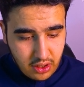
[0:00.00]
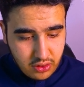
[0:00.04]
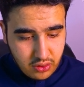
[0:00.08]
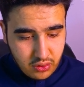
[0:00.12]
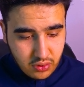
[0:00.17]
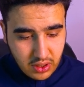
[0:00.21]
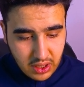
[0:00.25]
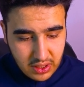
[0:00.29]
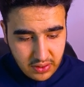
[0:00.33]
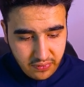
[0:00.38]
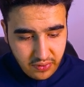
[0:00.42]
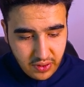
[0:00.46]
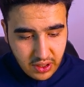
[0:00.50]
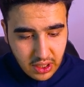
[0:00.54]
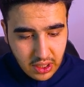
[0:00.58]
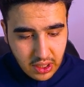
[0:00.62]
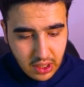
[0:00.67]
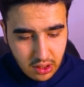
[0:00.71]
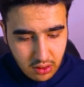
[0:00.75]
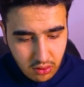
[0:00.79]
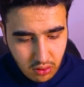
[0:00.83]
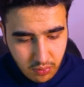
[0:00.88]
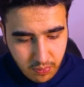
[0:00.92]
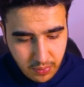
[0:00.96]
To configure
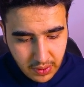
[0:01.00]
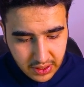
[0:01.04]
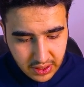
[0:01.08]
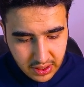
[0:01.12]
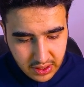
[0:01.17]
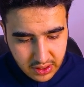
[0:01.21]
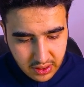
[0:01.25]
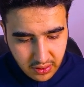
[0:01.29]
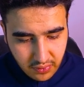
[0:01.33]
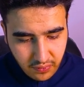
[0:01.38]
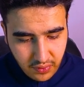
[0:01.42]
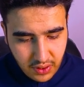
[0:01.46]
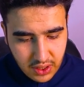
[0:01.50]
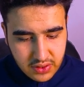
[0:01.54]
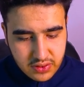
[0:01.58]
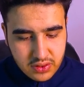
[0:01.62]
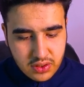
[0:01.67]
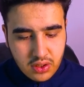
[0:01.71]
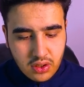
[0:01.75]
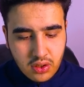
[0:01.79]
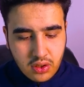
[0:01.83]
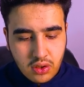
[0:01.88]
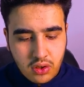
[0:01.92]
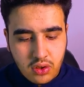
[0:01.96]
a loopback
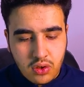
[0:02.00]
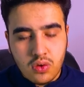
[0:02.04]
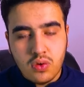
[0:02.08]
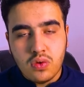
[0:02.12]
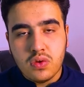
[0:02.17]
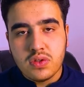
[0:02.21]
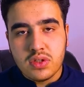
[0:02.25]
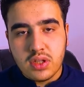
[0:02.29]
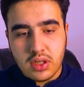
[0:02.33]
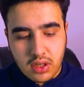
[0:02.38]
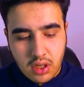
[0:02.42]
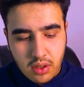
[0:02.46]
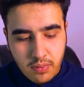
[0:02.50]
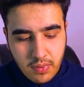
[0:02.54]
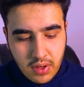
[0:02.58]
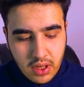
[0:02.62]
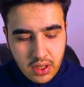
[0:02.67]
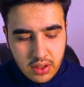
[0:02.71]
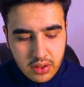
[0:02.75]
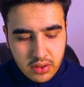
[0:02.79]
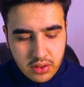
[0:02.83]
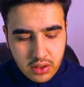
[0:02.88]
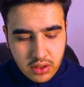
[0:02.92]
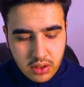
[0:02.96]
interface, use the
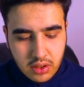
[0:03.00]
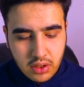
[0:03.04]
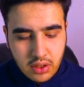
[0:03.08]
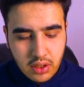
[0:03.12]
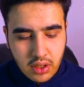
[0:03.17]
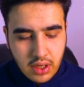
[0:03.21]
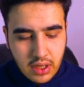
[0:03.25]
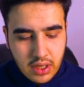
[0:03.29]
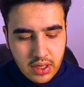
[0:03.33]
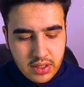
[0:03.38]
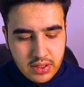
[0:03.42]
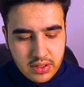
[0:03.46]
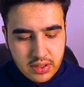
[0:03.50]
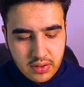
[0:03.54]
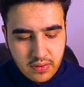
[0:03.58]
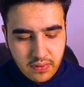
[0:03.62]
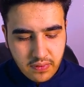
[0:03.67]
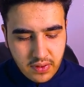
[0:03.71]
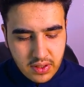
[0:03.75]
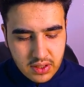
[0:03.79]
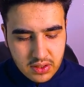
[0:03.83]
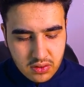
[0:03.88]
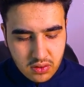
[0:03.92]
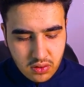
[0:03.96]
command
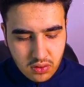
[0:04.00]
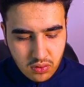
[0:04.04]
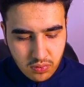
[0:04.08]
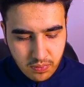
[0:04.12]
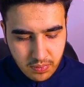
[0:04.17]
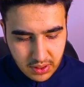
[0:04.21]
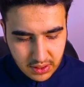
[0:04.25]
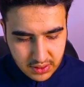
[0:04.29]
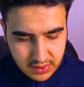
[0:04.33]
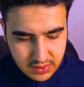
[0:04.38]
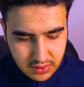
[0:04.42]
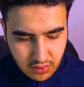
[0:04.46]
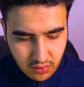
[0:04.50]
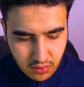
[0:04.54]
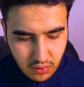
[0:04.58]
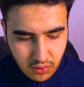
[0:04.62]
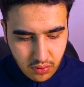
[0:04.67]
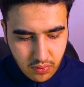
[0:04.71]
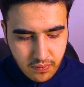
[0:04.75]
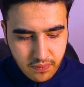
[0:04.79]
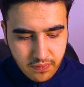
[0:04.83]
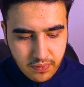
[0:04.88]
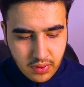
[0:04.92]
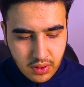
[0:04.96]
interface loopback
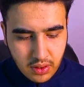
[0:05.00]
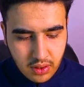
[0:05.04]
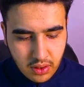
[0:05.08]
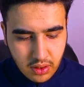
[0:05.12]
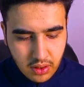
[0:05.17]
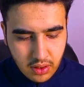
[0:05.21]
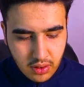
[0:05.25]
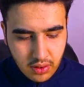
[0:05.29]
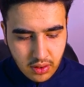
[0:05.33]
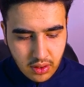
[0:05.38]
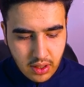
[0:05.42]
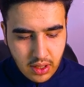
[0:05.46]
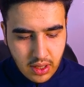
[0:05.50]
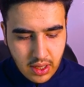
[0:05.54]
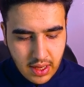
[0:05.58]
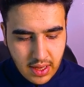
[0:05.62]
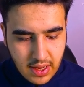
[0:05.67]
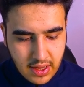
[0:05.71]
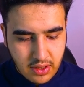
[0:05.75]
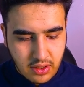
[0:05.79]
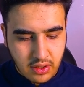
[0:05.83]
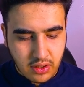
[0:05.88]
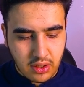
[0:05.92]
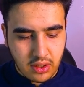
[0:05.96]
0,
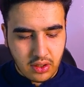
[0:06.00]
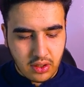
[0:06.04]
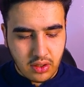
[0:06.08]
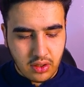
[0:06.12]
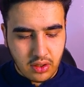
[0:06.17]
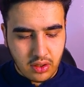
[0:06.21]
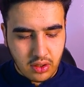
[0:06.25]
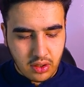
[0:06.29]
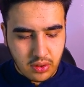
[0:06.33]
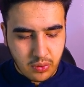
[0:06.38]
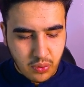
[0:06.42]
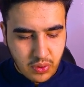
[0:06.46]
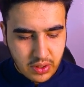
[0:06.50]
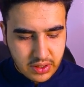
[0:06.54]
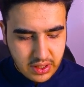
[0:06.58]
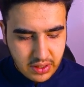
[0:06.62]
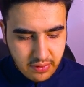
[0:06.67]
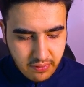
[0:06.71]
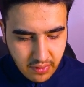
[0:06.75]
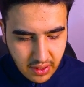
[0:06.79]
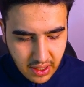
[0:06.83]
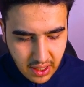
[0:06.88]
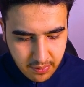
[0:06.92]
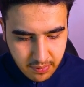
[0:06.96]
and
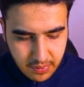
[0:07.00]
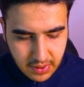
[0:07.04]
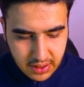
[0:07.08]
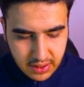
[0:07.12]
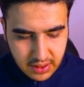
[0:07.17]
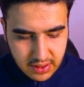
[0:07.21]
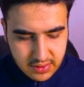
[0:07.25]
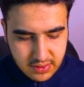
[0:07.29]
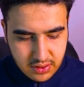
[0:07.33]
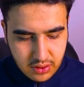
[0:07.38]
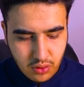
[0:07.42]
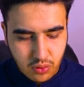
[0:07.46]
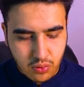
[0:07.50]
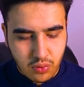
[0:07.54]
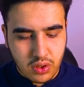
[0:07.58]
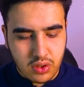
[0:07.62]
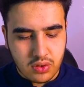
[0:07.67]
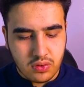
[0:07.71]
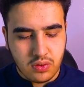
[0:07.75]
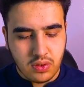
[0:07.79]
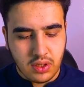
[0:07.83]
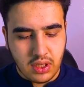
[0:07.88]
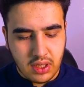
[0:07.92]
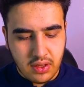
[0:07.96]
whatever IP address that you
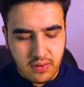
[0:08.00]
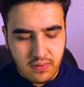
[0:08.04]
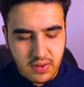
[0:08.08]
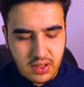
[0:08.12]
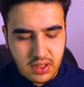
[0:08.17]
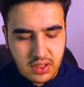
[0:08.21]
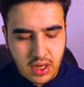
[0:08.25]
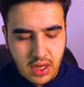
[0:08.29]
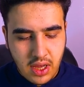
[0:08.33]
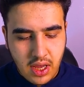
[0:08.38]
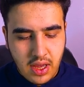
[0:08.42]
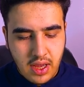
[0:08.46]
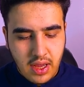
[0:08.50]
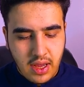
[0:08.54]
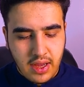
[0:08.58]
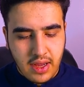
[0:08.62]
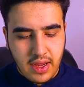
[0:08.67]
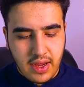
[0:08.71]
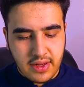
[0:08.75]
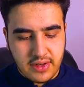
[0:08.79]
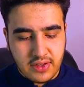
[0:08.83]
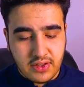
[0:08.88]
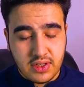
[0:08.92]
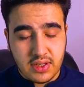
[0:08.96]
want to give it,
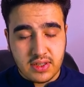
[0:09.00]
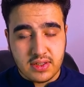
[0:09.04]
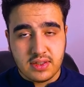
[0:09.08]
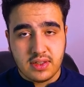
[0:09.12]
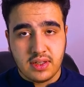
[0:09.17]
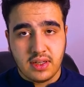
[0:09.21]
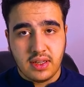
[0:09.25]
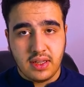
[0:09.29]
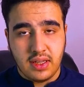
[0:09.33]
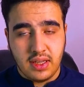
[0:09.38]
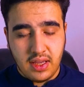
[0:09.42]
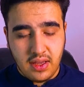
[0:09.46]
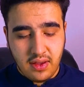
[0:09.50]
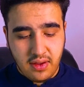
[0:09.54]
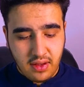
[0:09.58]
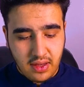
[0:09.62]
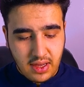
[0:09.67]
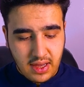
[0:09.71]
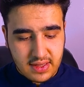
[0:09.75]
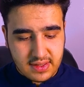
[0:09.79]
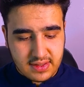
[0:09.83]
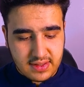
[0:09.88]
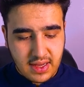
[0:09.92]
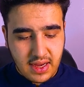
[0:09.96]
it just
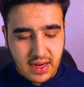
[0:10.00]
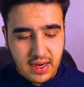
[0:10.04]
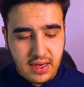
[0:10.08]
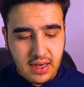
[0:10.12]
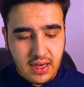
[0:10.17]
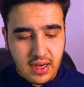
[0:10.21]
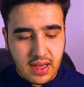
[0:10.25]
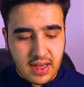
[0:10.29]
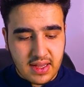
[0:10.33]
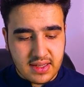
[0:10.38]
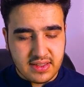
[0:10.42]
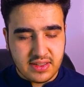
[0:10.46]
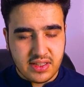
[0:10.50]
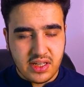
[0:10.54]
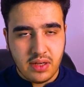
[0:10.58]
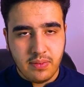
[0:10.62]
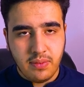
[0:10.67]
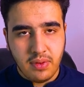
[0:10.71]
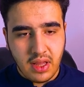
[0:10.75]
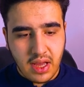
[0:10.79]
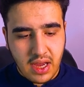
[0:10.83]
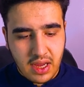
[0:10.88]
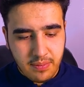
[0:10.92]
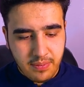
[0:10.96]
assign a
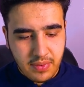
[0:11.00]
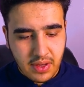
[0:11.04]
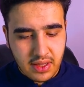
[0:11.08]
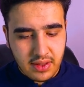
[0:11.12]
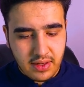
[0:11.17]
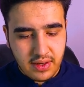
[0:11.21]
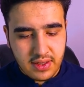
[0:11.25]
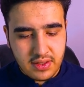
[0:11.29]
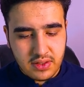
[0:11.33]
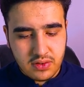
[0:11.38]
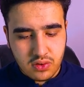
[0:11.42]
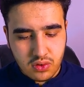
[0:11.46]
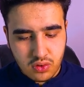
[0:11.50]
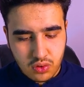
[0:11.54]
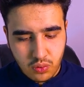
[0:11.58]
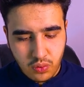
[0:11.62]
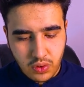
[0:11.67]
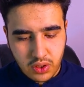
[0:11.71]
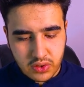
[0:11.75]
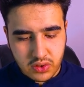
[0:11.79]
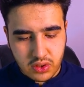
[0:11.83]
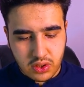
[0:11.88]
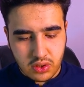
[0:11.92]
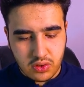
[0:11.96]
stable IP address to
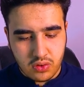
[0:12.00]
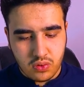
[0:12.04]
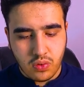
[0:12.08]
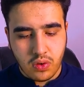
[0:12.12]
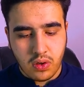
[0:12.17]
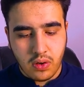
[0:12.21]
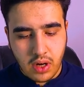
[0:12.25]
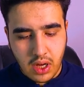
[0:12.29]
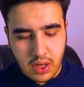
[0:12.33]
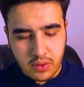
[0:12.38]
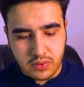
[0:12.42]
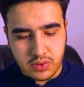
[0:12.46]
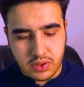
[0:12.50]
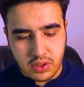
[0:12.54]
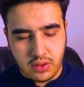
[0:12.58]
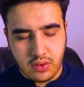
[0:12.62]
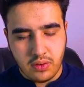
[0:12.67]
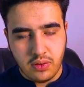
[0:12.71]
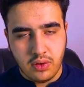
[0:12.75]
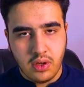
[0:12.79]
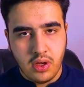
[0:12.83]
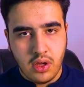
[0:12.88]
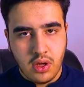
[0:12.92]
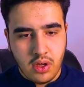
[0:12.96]
what? To a router.
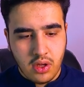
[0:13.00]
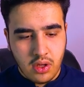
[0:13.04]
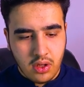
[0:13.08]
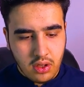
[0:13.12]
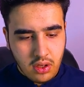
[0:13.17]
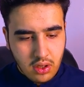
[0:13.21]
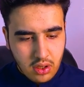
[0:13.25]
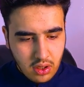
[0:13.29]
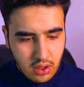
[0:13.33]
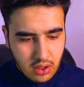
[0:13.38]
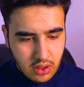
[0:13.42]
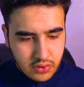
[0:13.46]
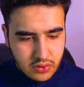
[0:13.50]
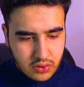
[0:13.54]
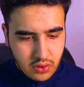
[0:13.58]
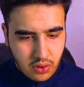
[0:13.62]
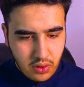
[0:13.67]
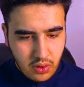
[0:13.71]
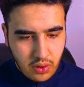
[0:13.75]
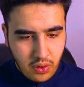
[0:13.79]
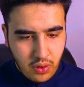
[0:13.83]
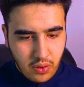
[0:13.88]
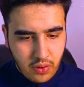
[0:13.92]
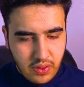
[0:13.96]

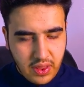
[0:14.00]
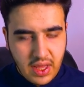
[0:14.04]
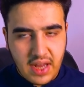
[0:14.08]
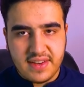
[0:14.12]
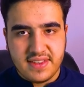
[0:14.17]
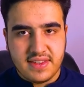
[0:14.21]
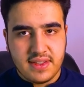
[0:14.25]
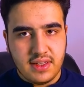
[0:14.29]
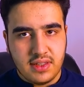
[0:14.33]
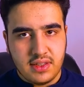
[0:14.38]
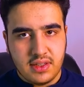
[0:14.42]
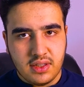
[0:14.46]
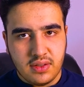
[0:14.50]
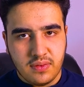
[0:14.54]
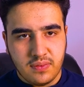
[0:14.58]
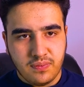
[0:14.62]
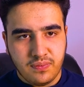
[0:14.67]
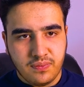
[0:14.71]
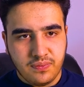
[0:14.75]
So that's it.